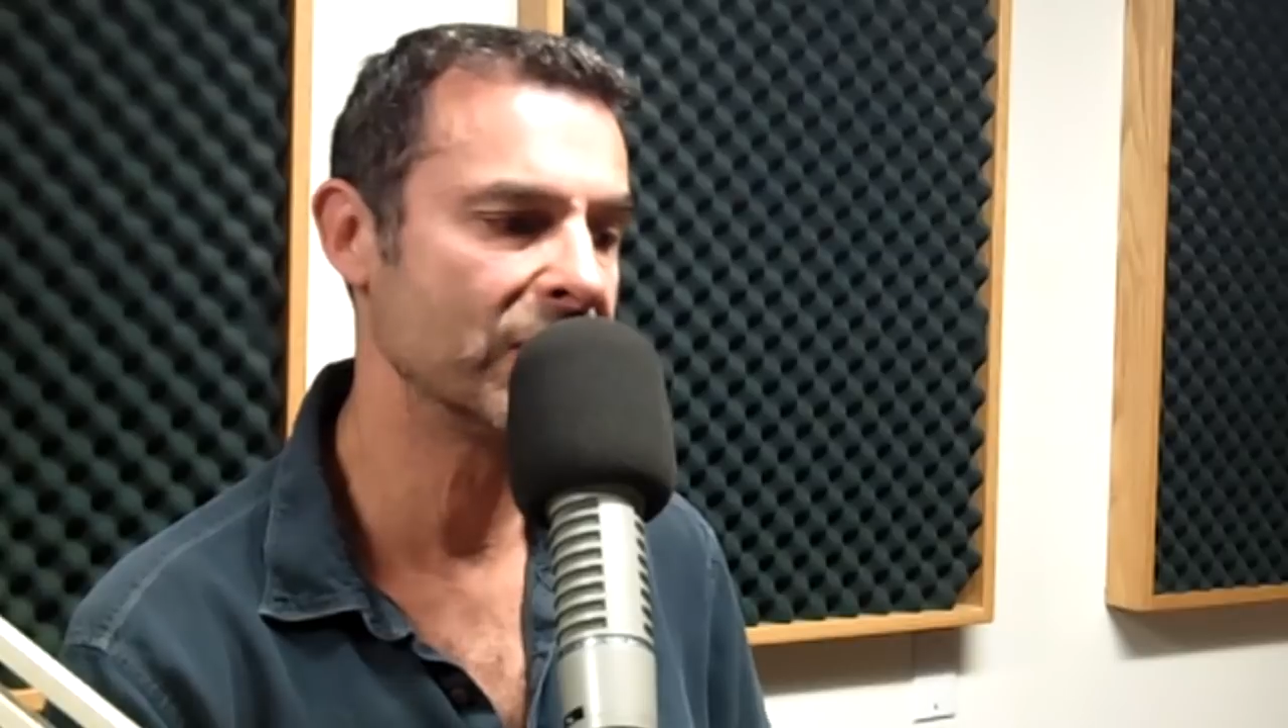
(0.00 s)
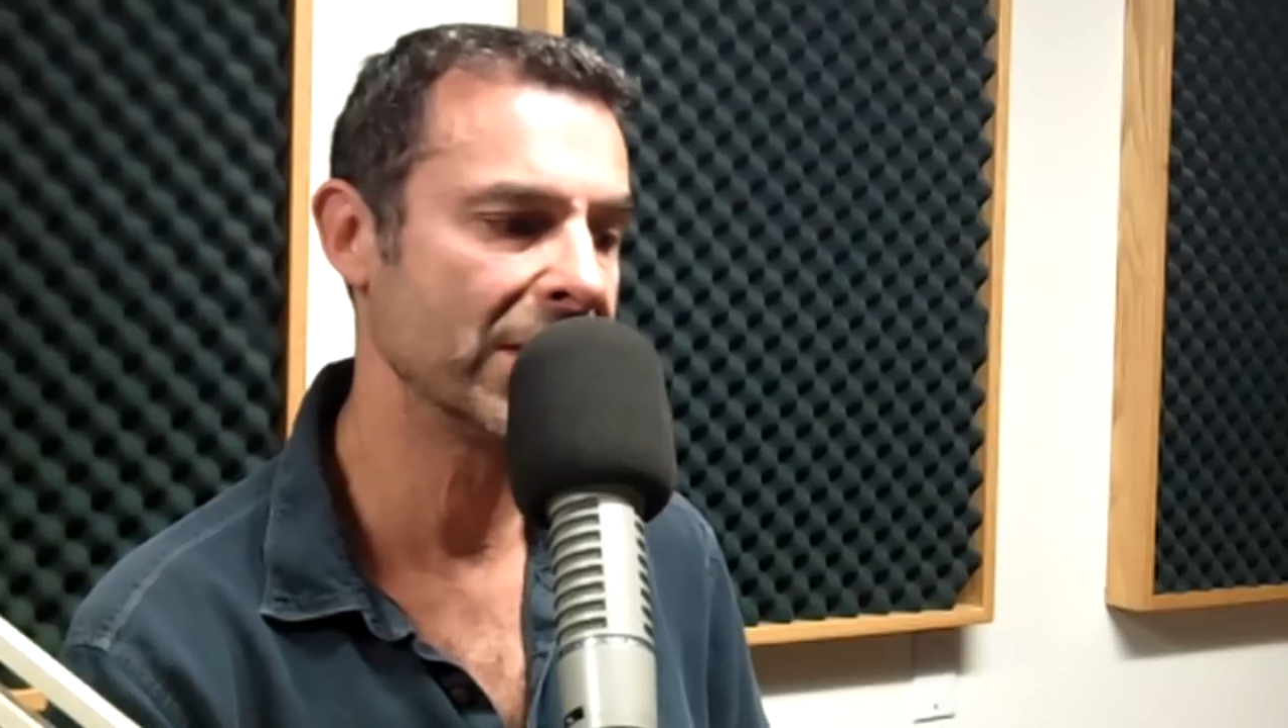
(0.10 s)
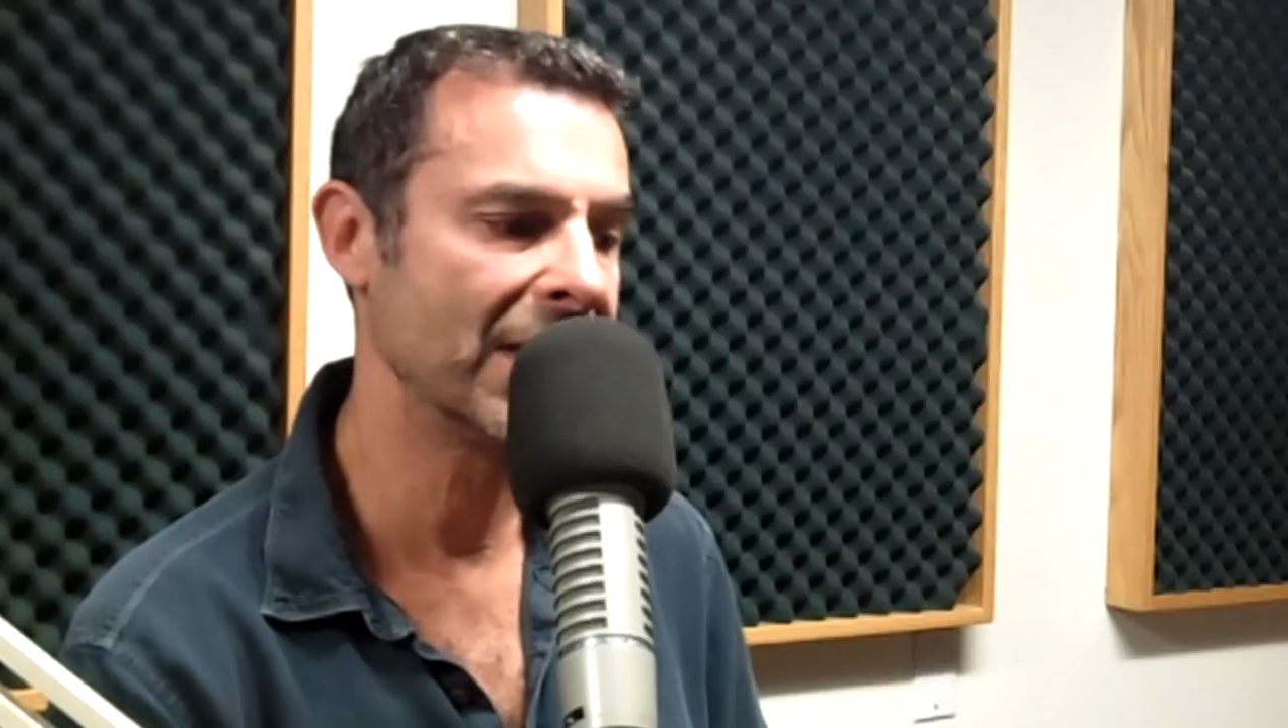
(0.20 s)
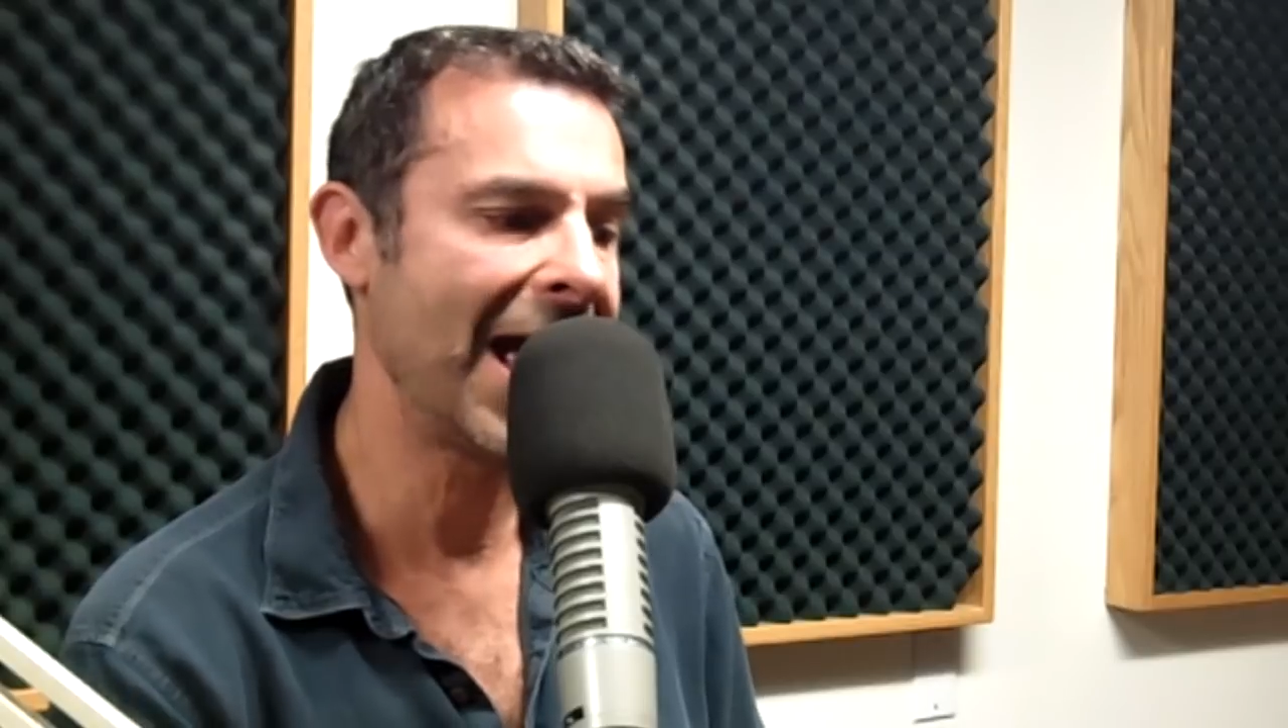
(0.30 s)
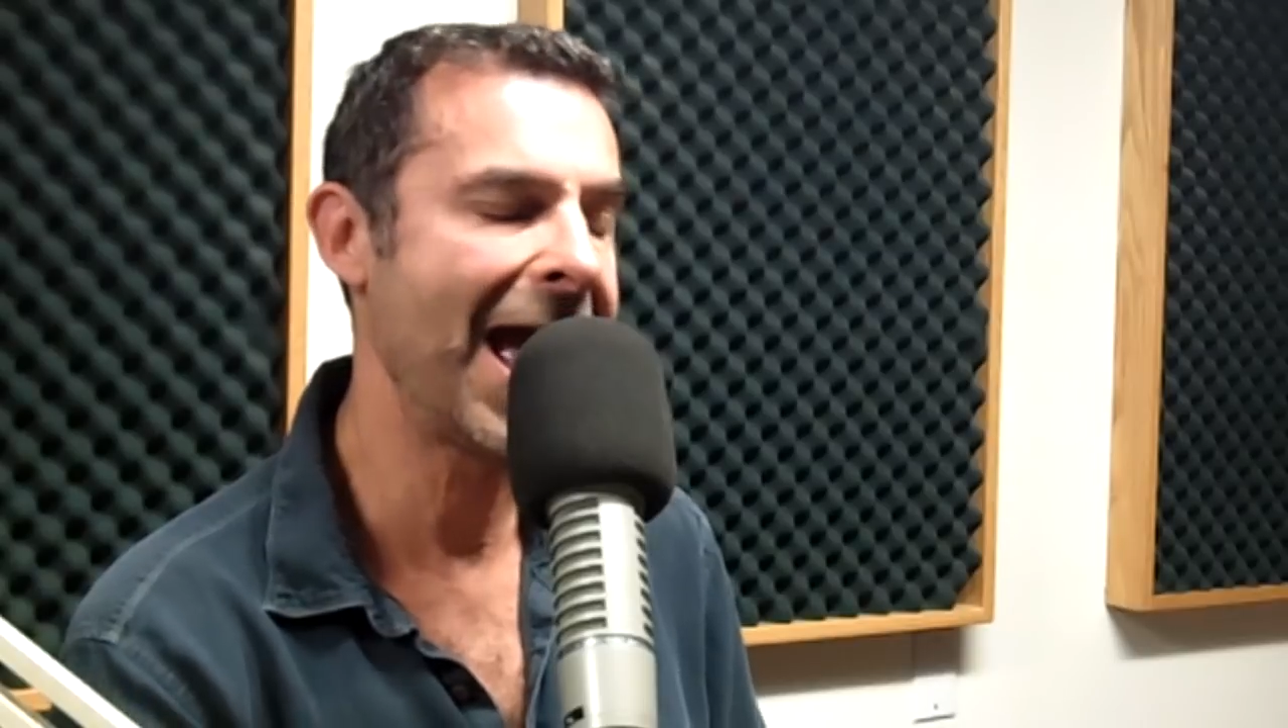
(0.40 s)

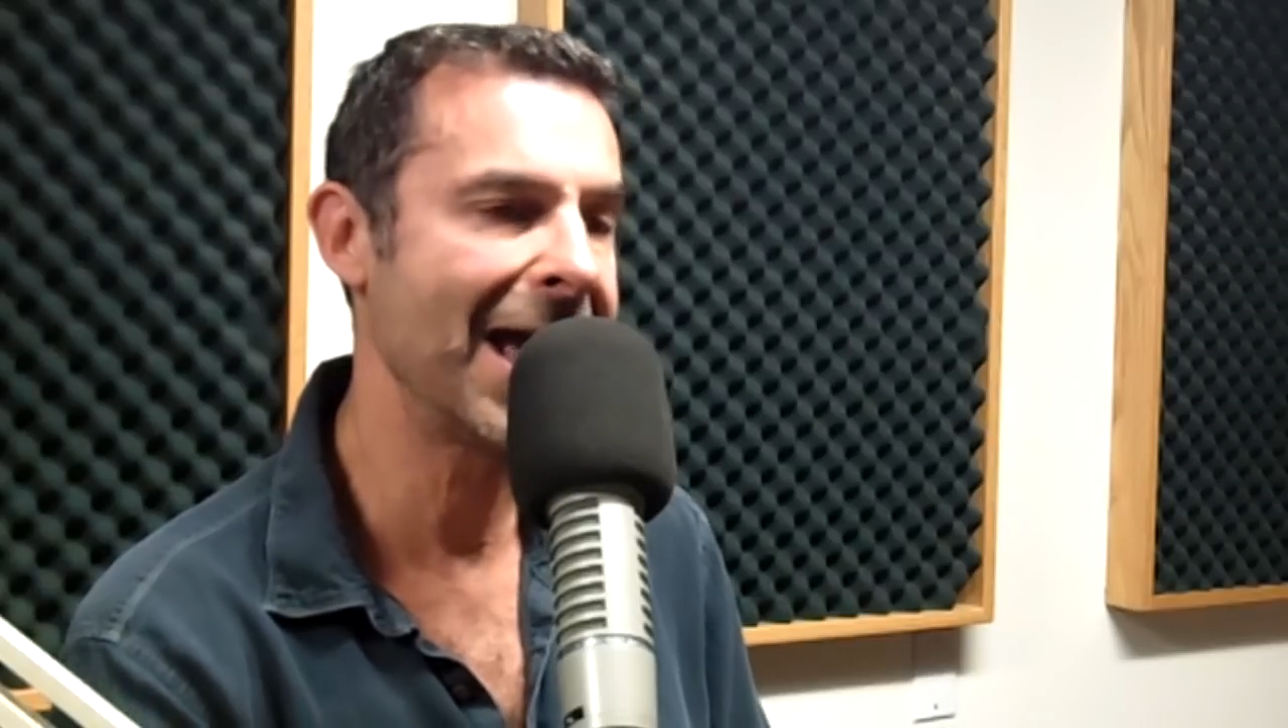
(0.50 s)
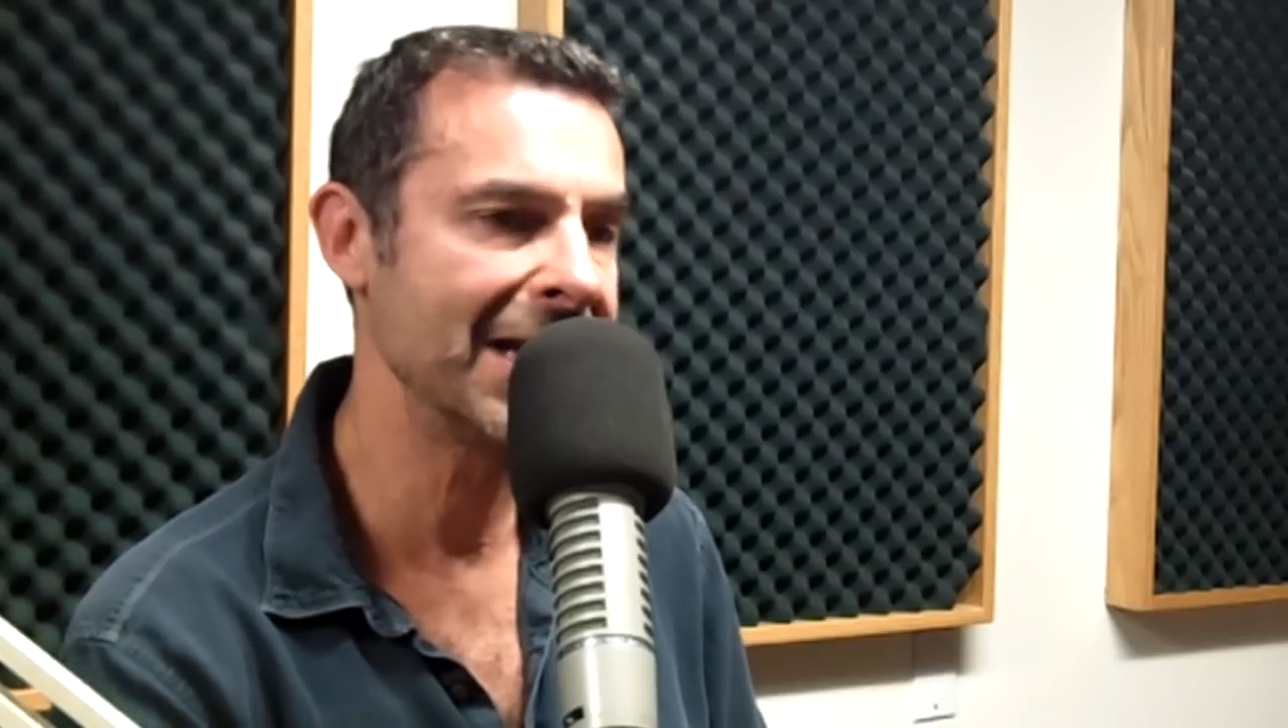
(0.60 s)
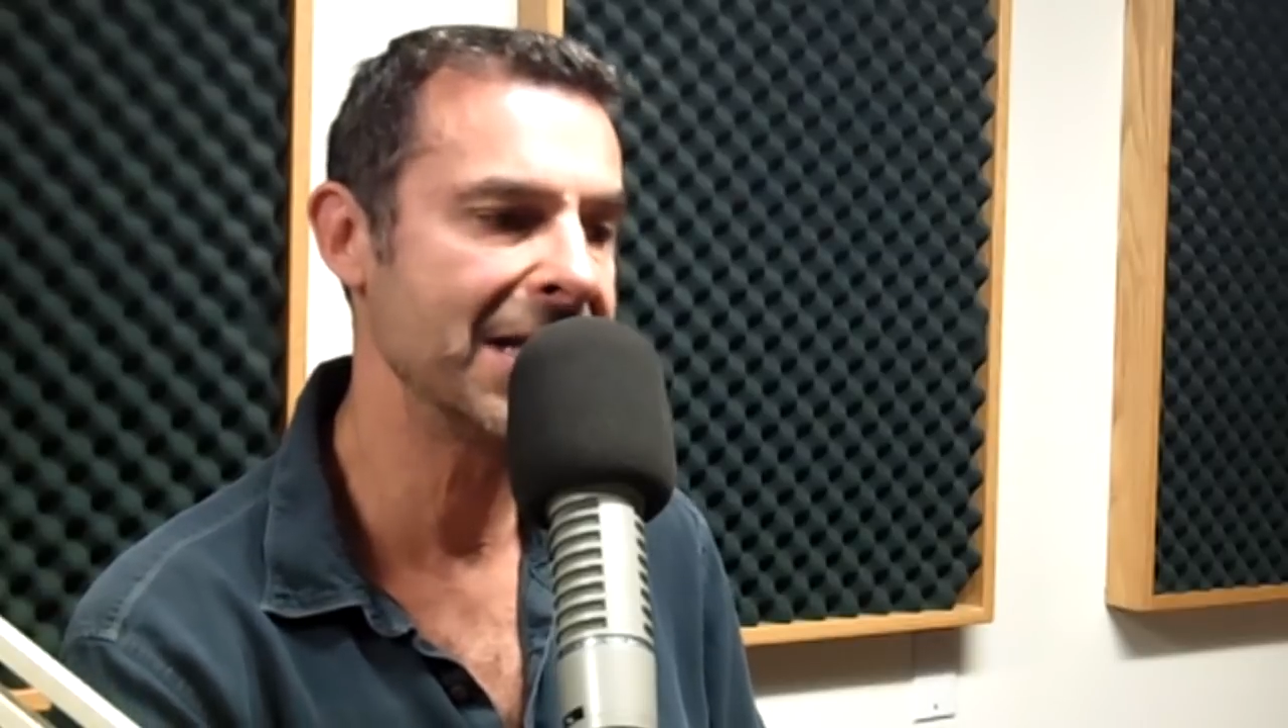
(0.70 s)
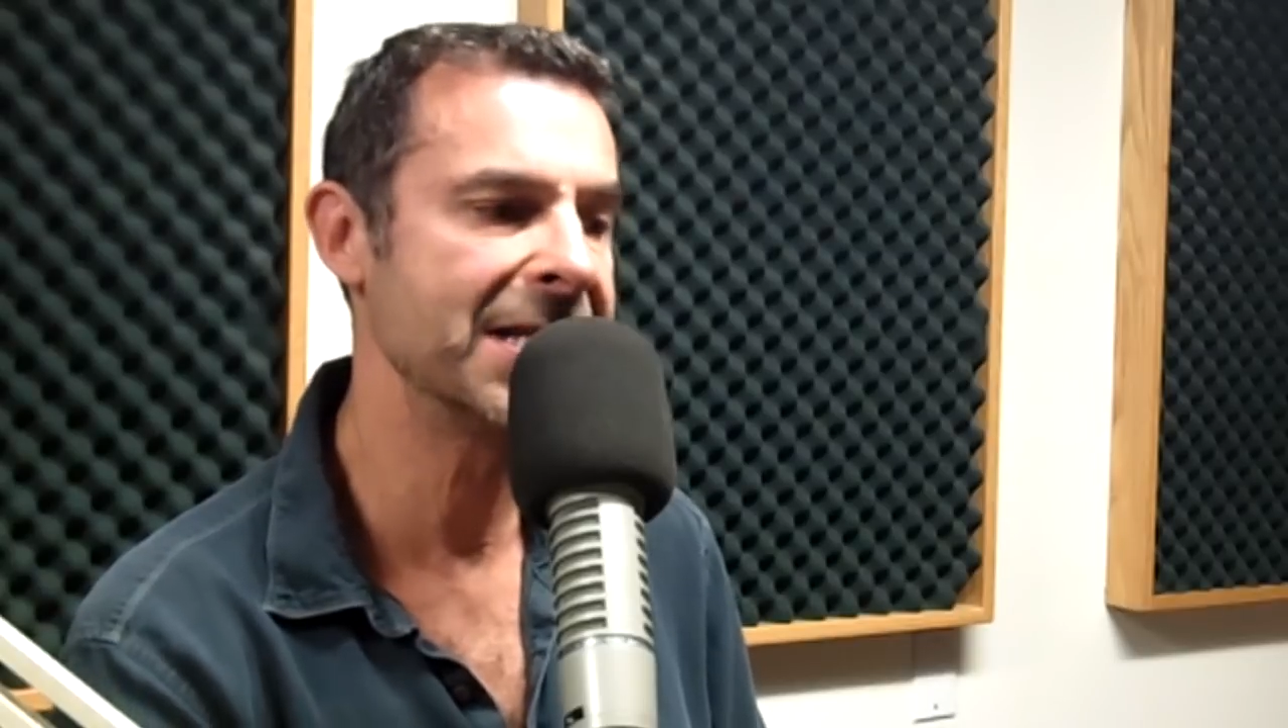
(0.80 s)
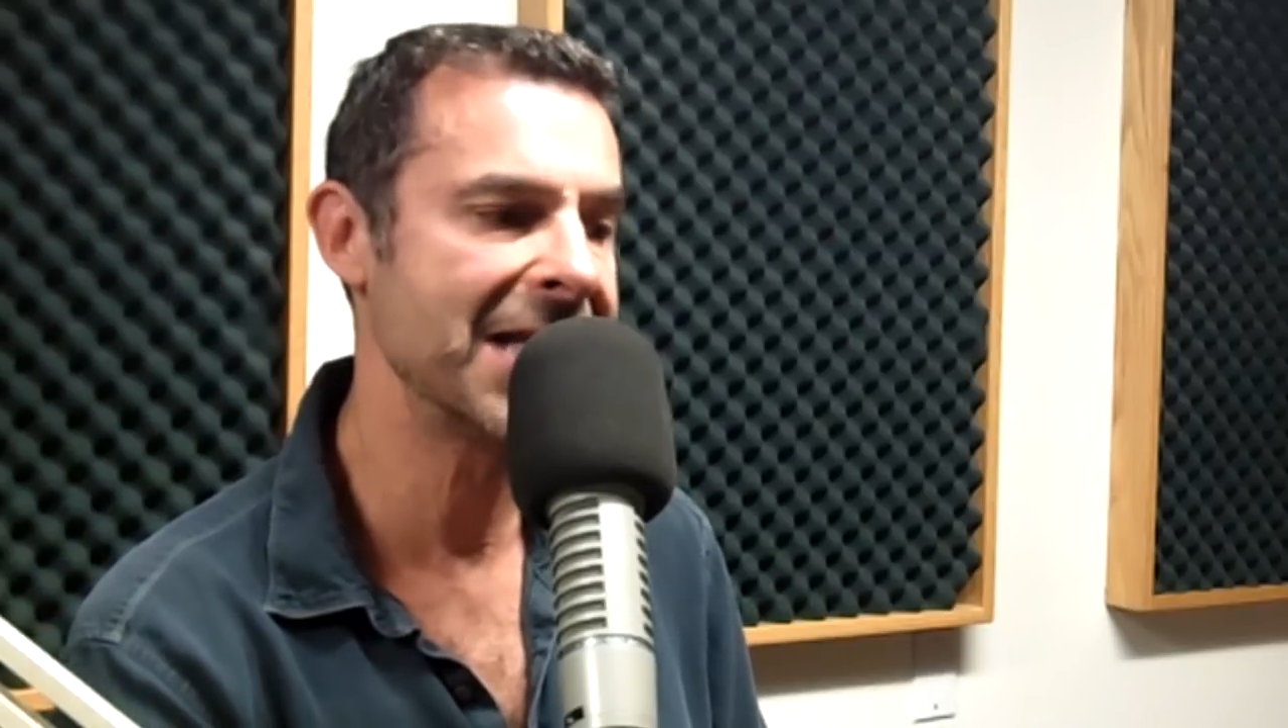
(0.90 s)
We are
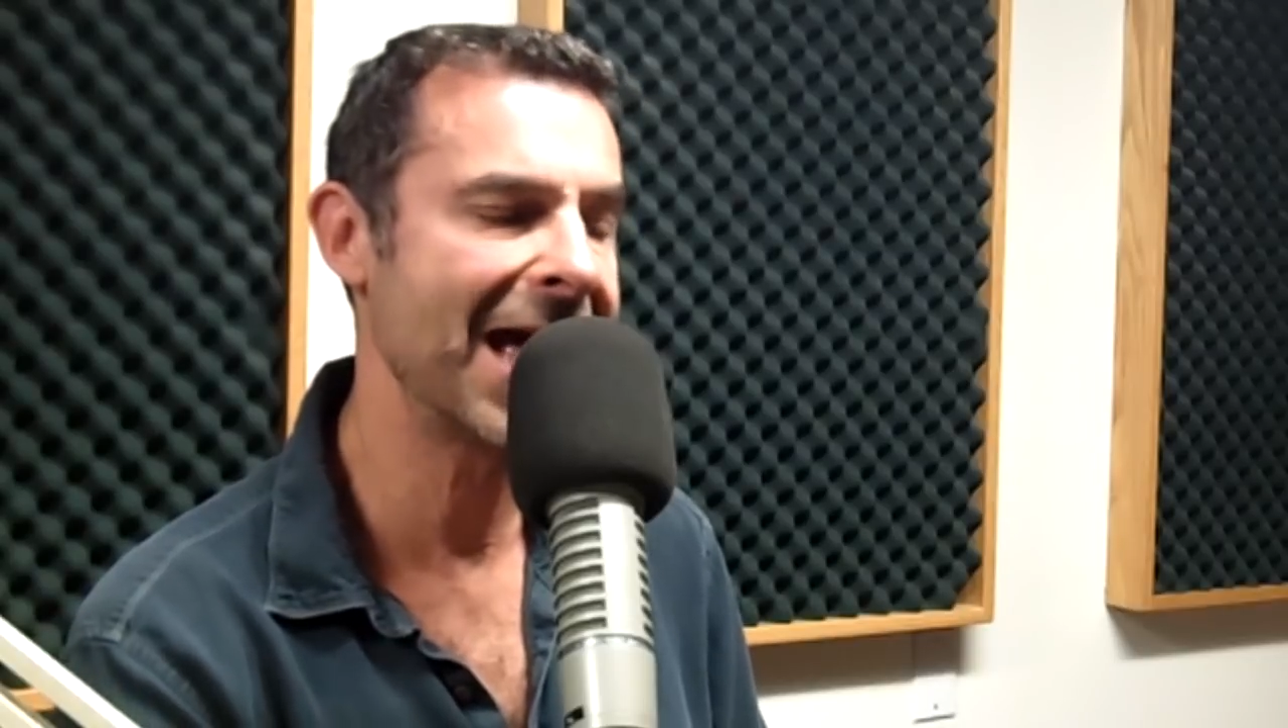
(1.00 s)
adding